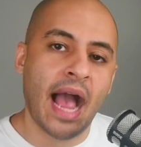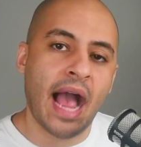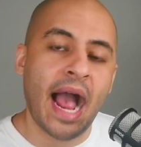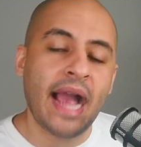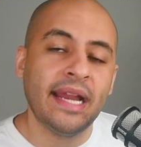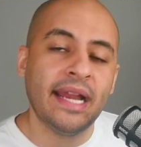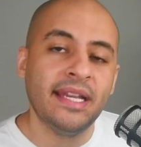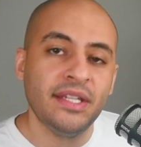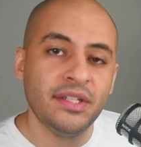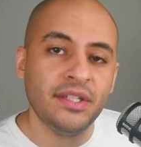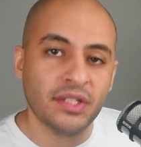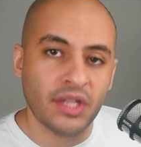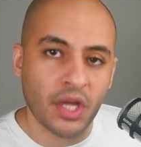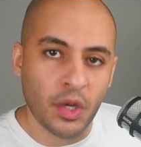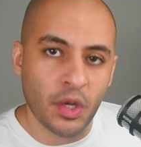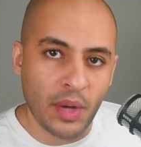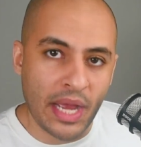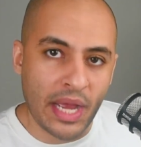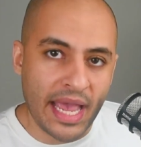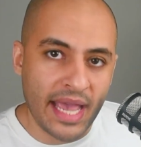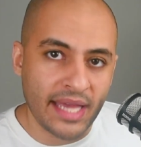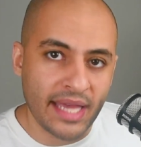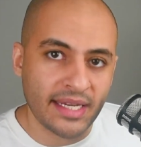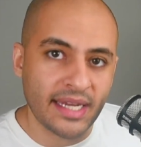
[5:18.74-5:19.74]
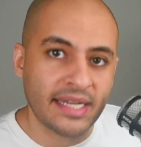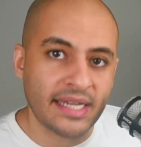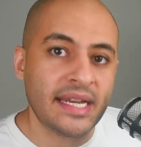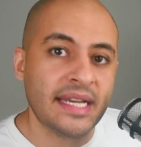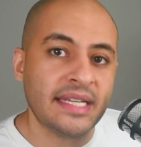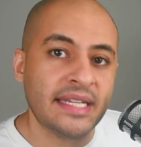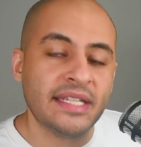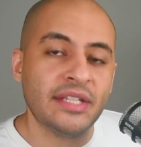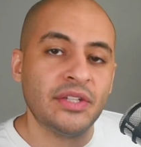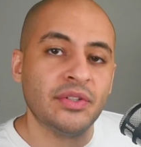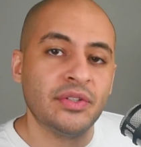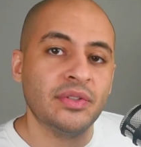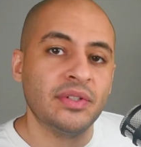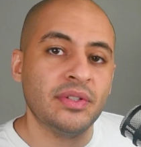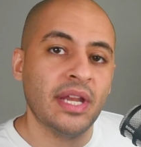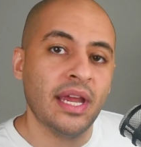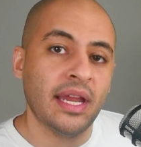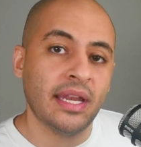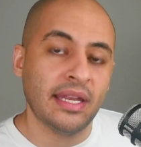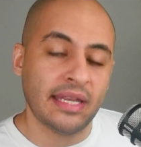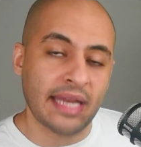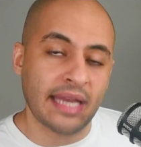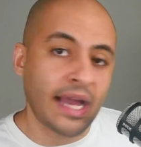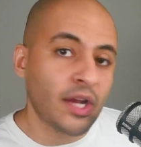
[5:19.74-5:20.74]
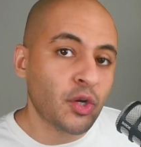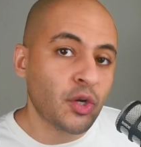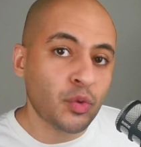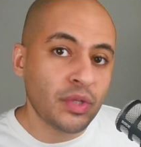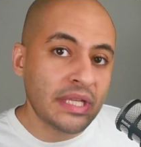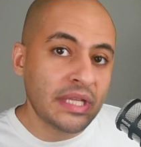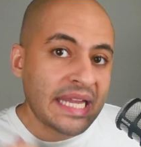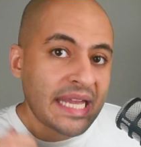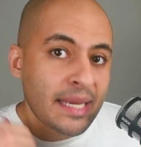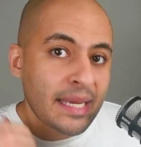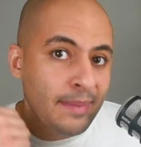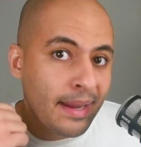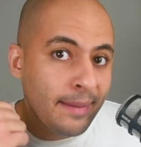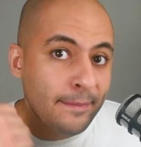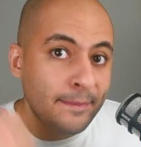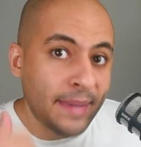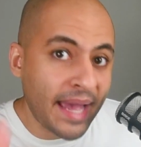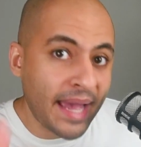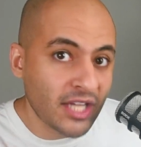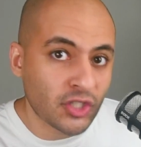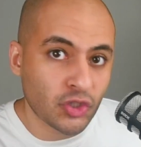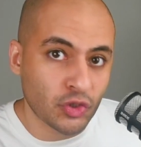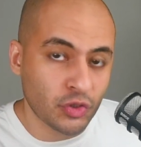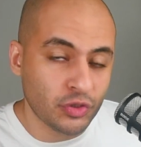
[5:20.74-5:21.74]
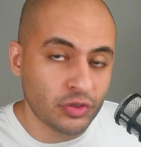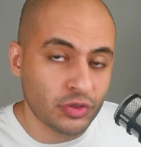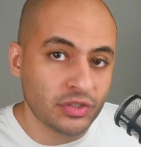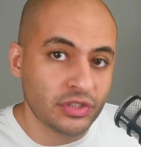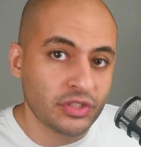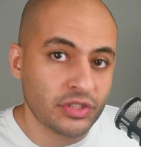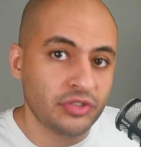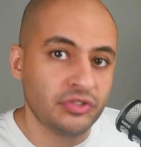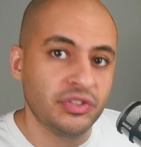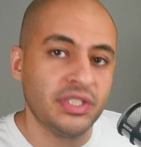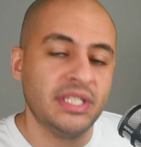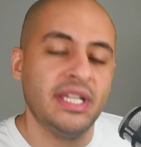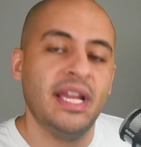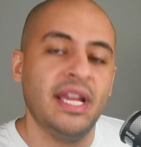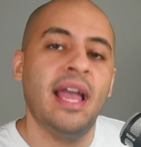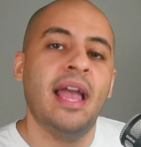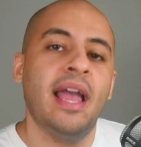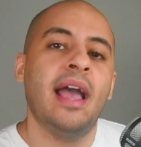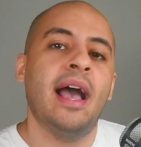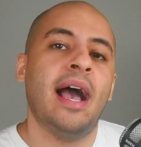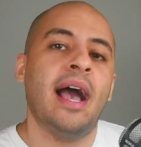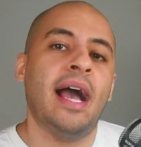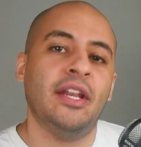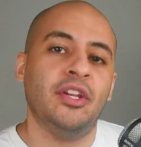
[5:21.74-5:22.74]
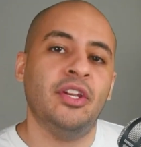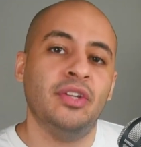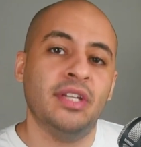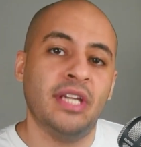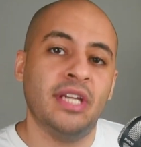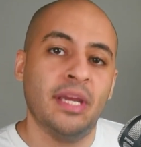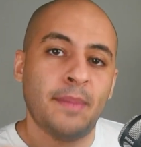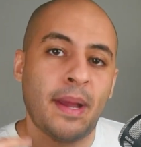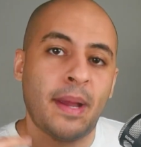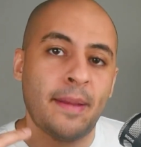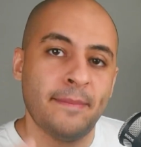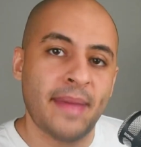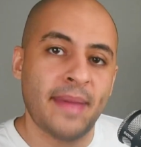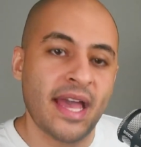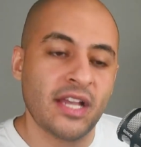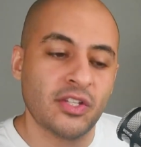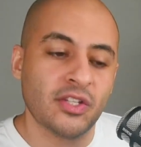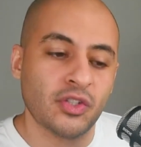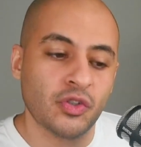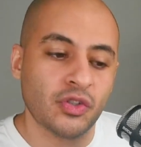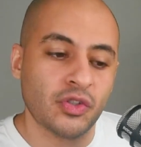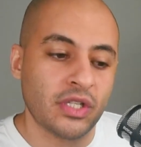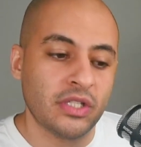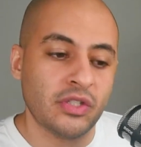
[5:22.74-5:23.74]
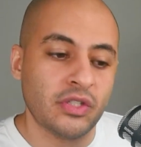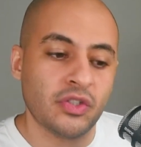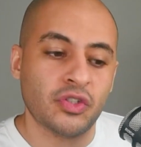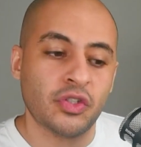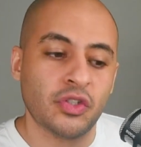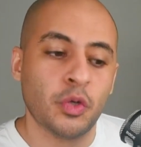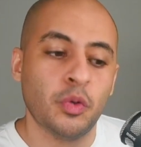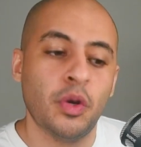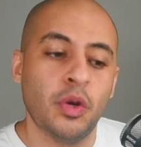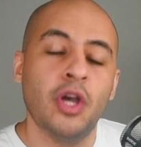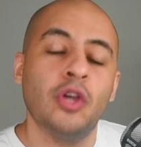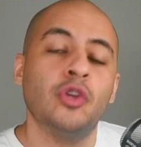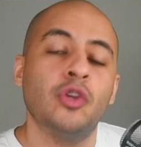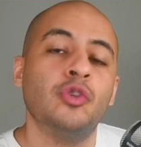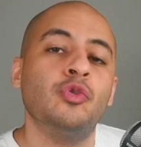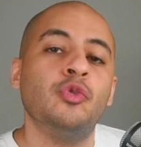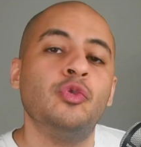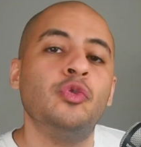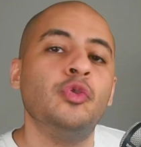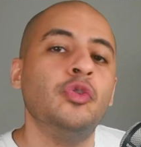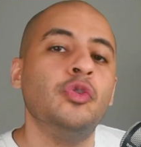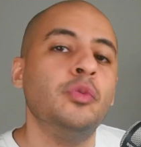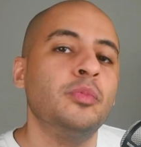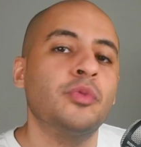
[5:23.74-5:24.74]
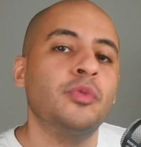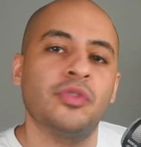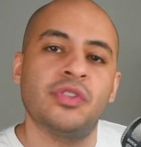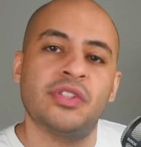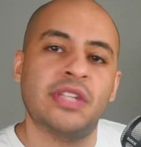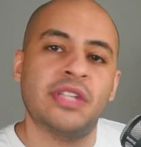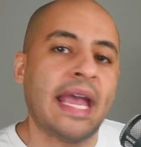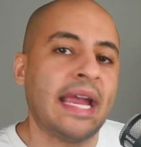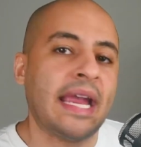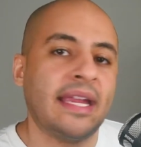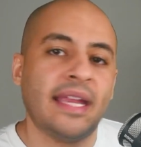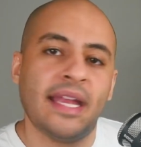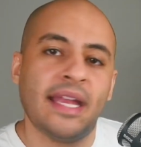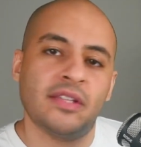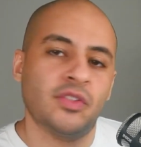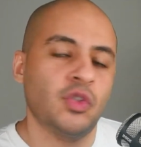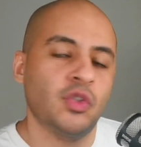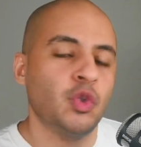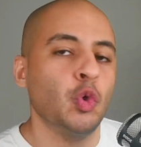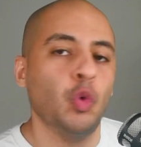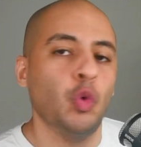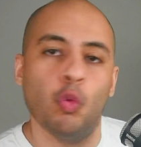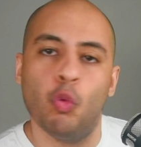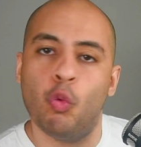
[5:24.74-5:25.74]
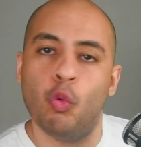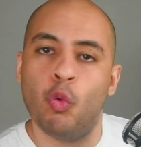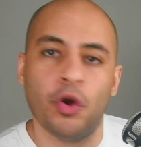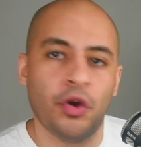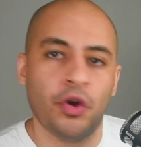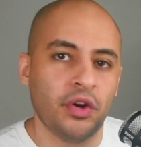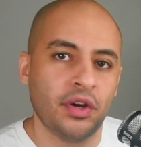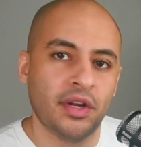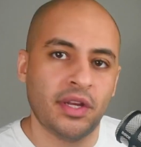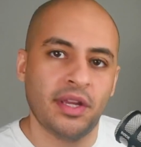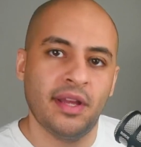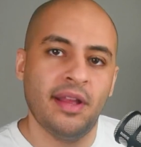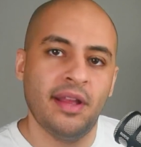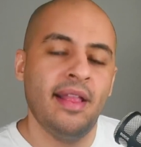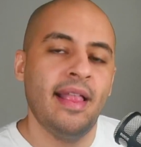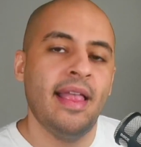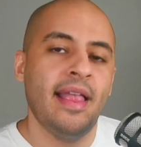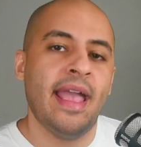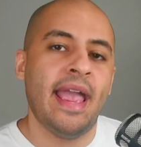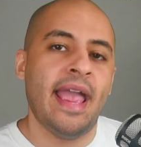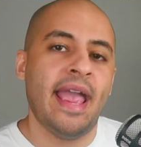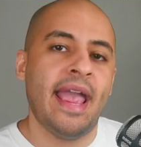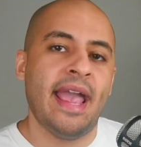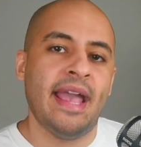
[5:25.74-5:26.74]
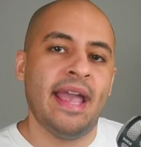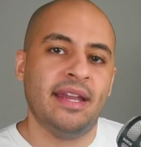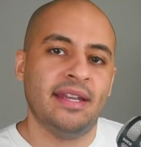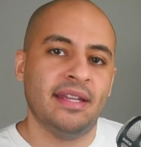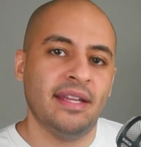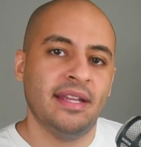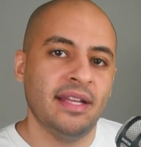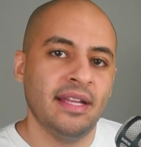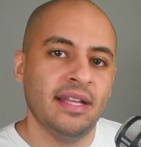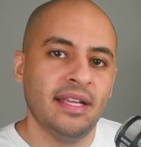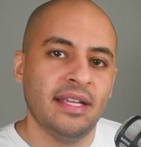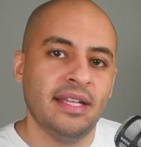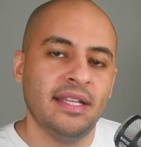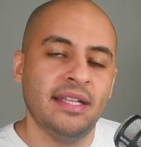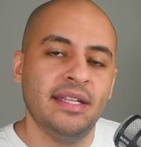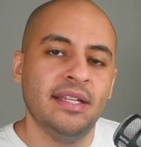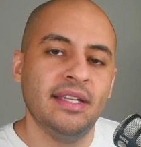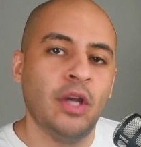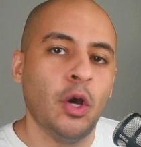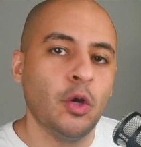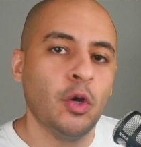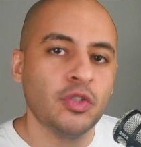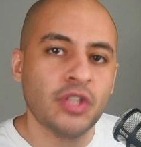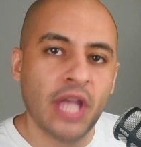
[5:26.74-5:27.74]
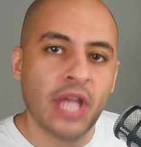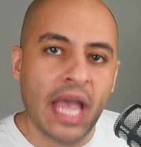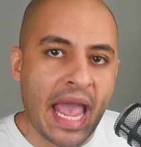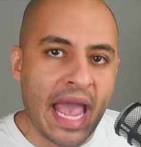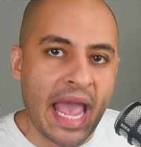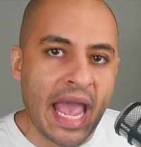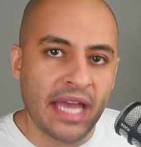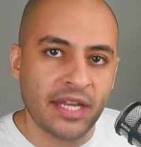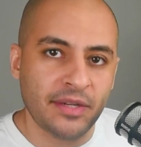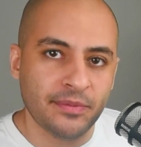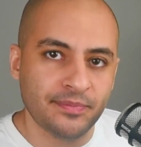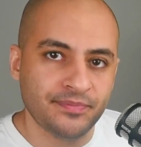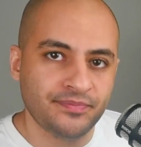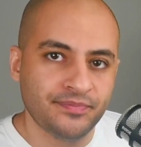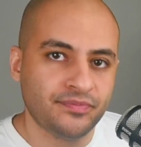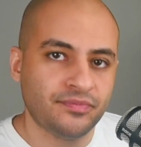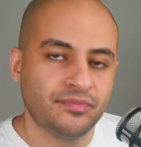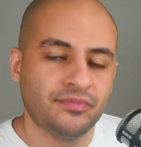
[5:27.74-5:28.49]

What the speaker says: I need to go ahead and I need to not only get my bachelor's degree, I need to get my master's. And so Zoomer Zach gets to work and he goes ahead